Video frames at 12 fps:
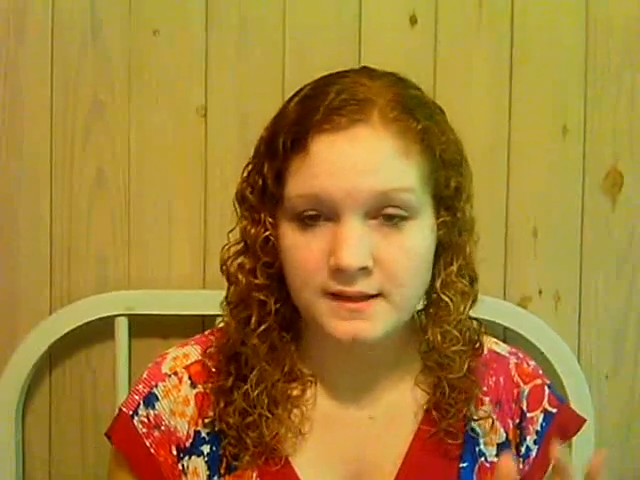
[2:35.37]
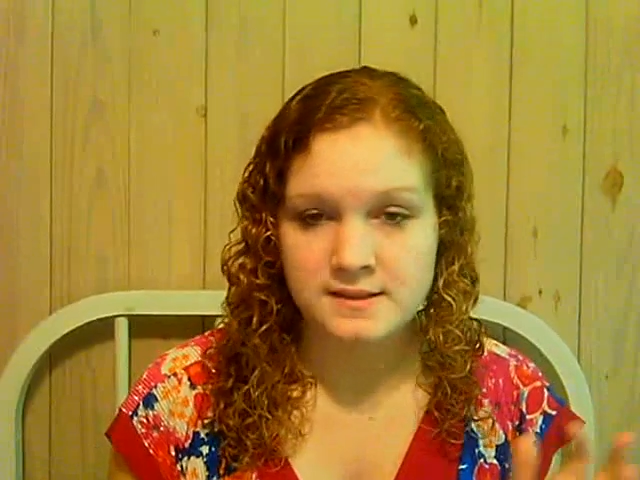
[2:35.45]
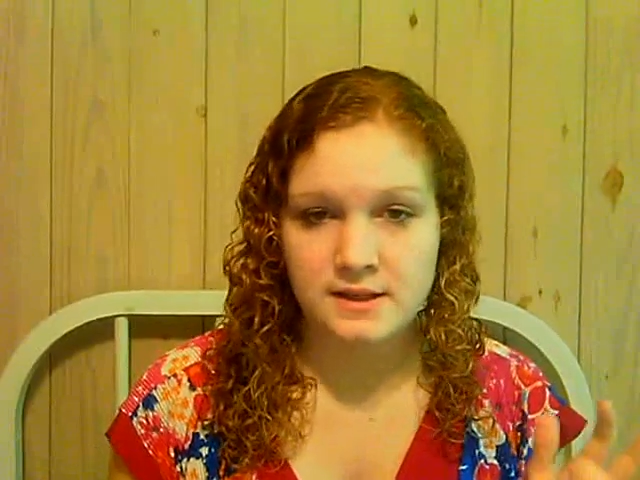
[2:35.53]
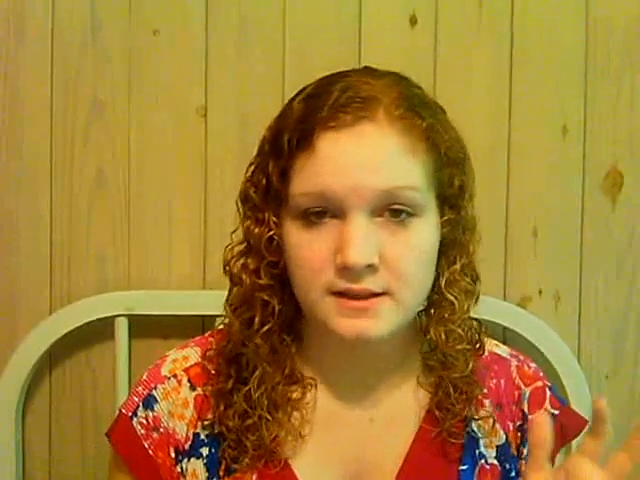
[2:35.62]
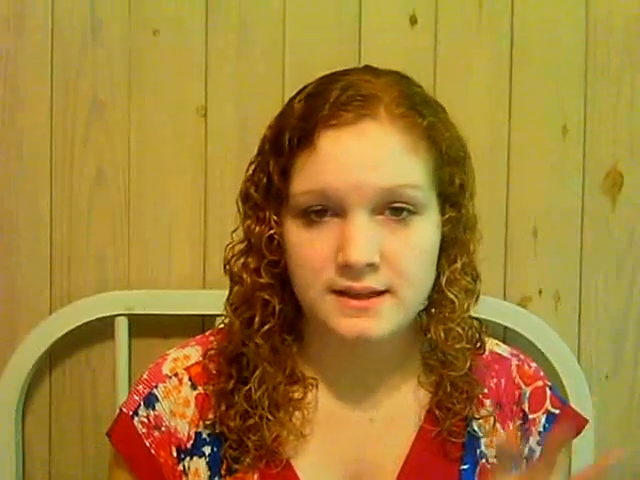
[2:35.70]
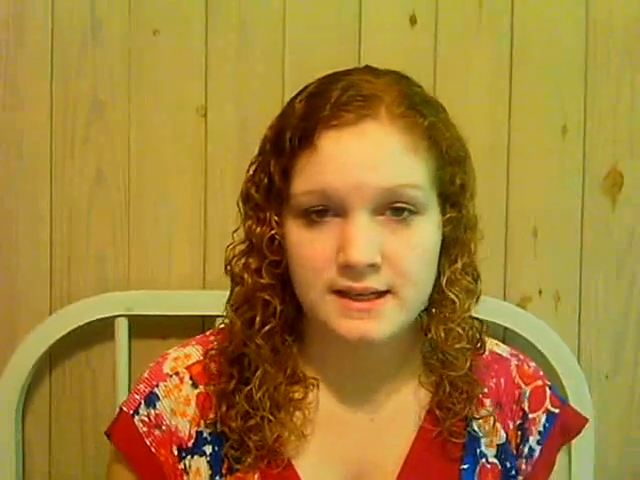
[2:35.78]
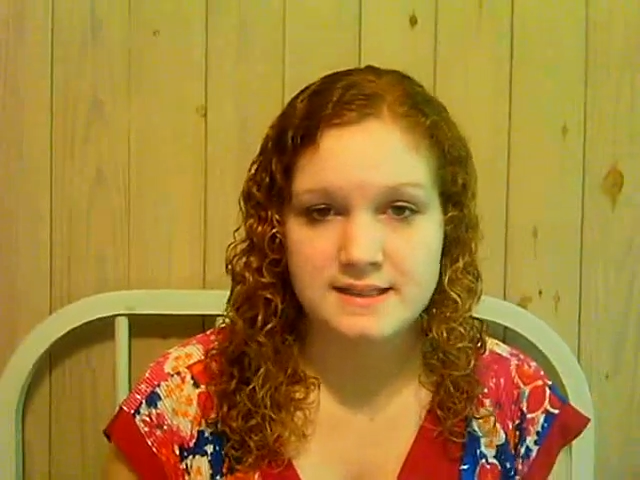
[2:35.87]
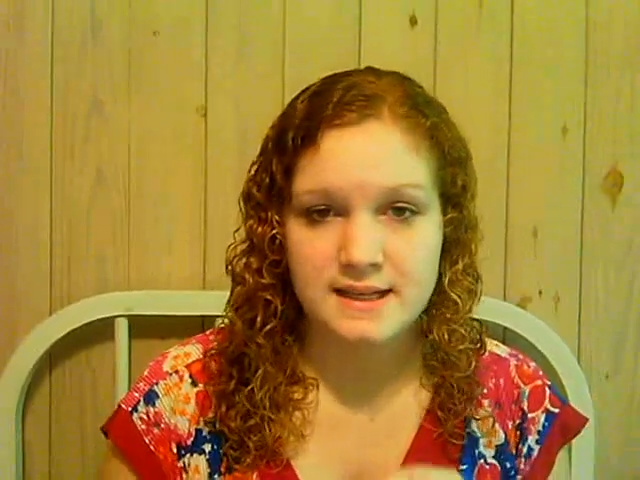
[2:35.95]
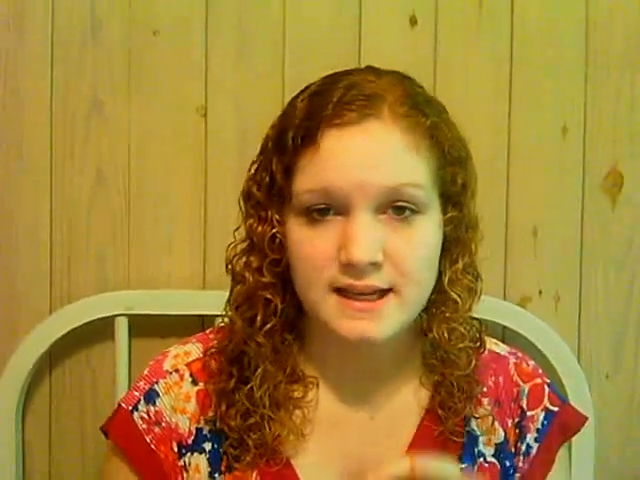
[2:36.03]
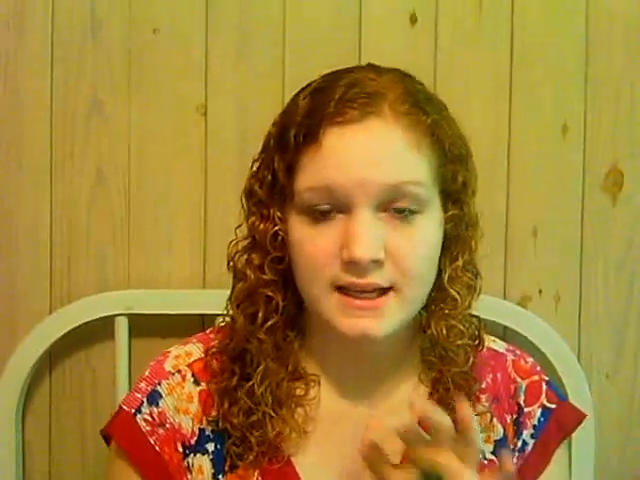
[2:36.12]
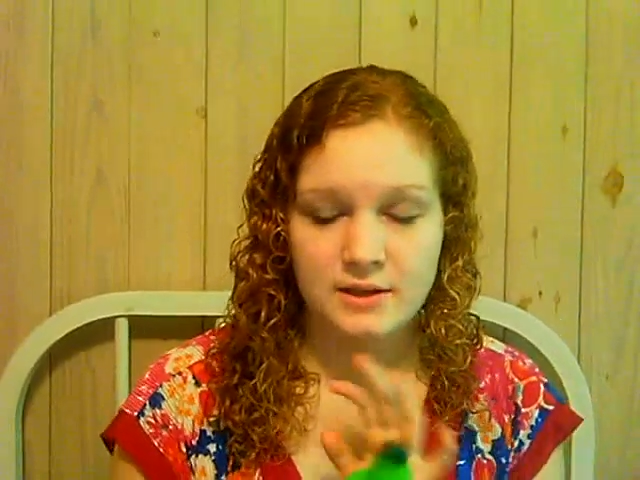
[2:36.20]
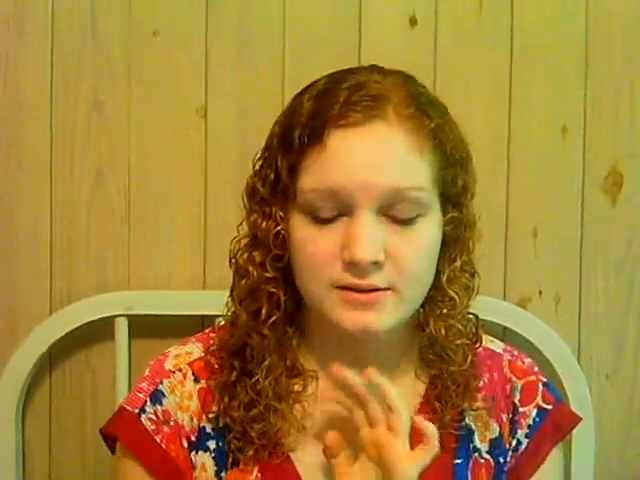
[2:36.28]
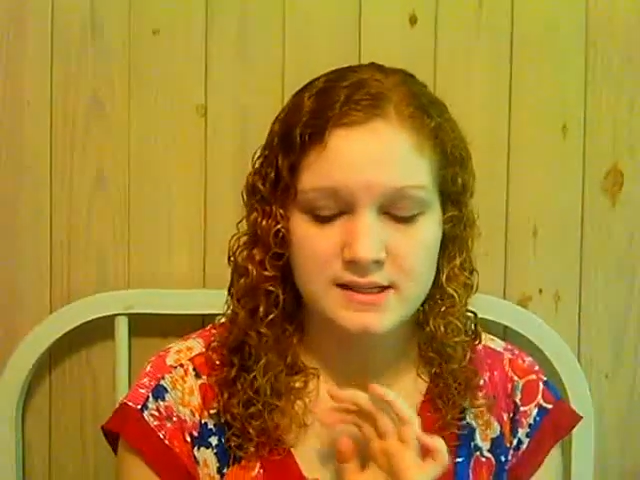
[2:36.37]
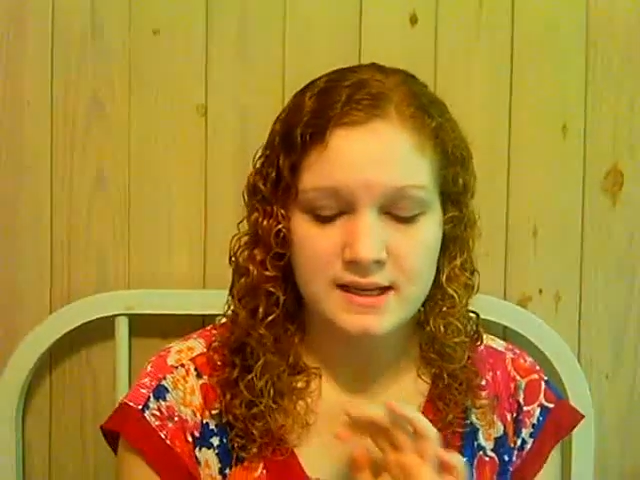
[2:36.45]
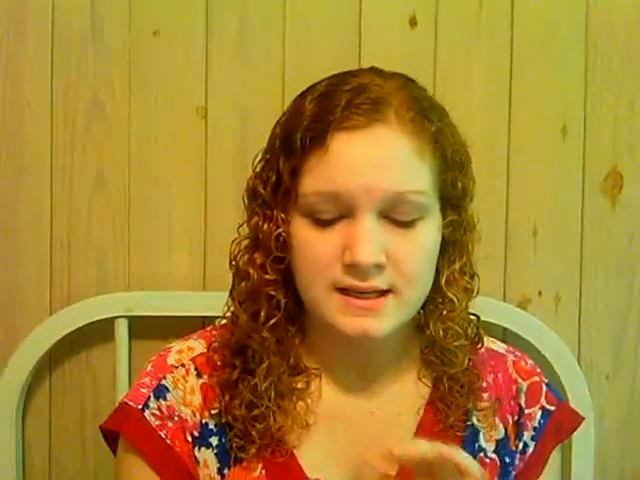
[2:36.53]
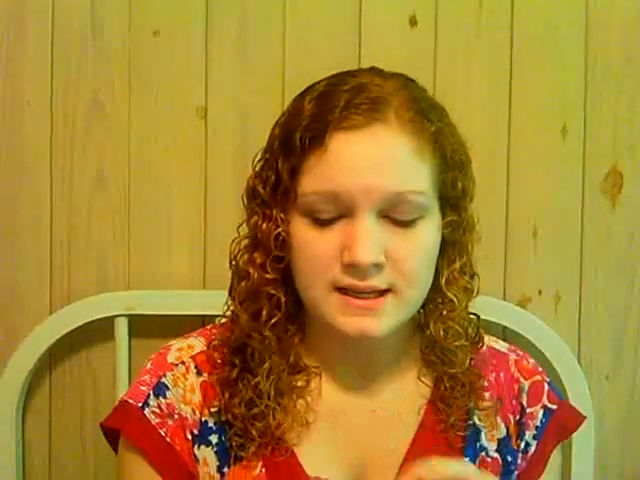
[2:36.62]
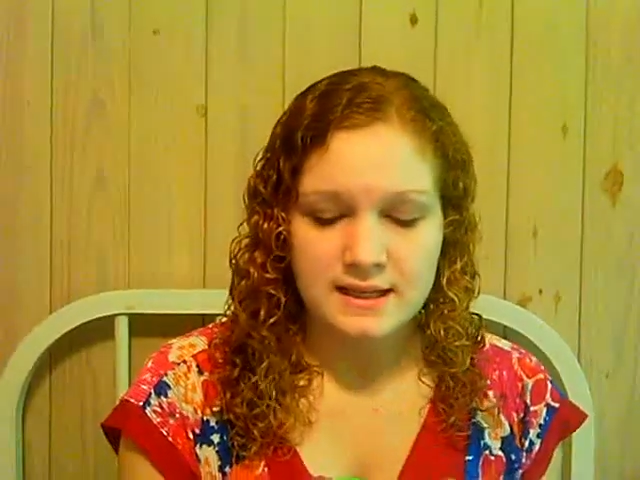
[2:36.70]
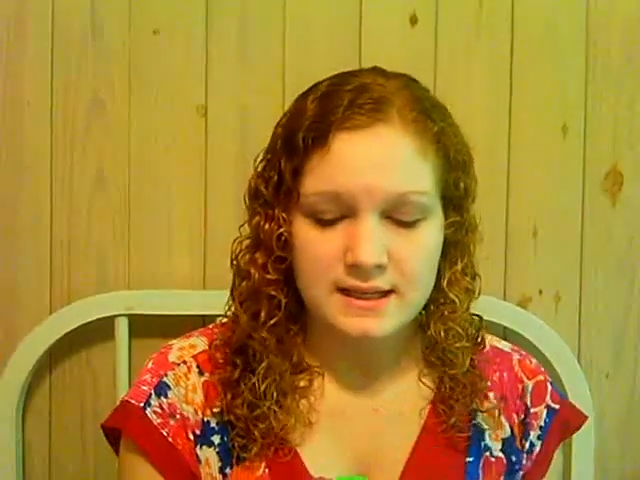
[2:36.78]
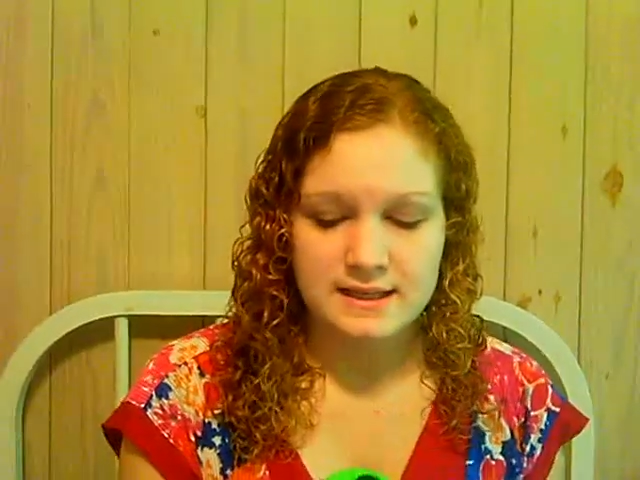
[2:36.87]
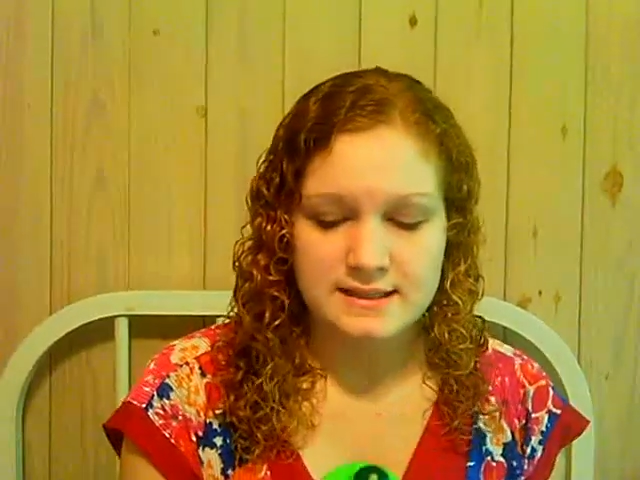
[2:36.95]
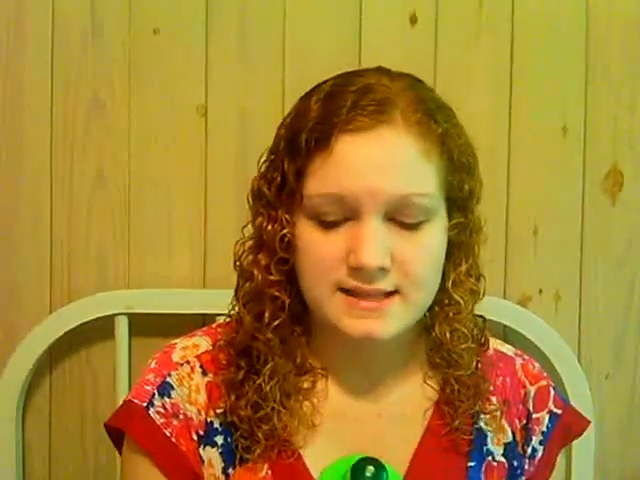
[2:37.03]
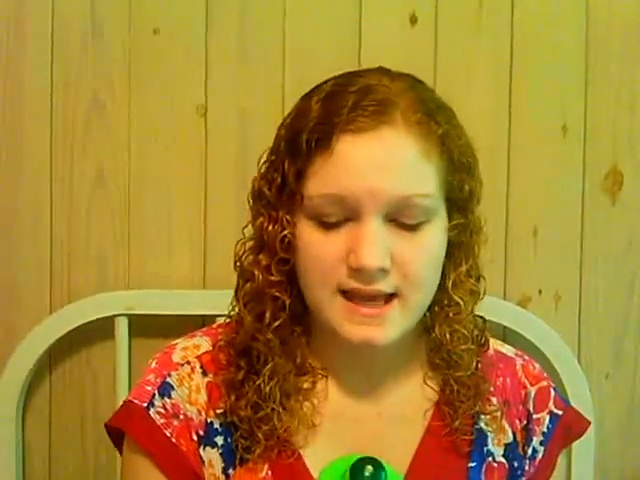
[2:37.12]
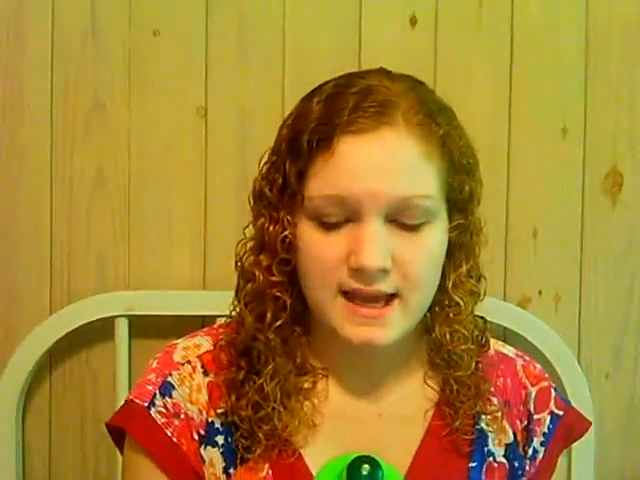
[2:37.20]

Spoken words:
So the next thing I use is